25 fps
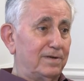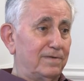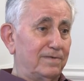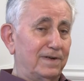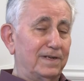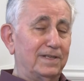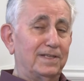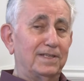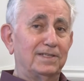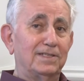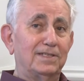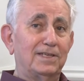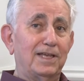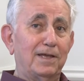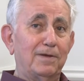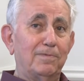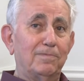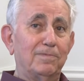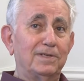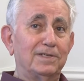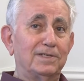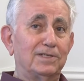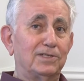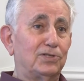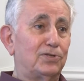Well, the
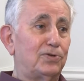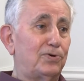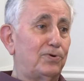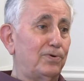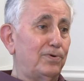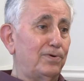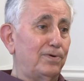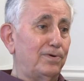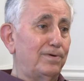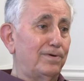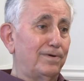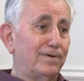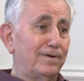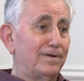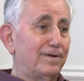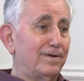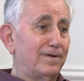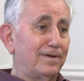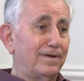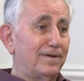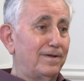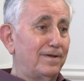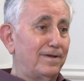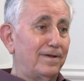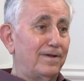same is true
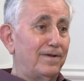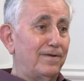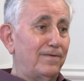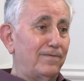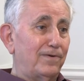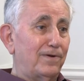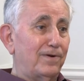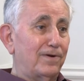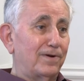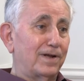for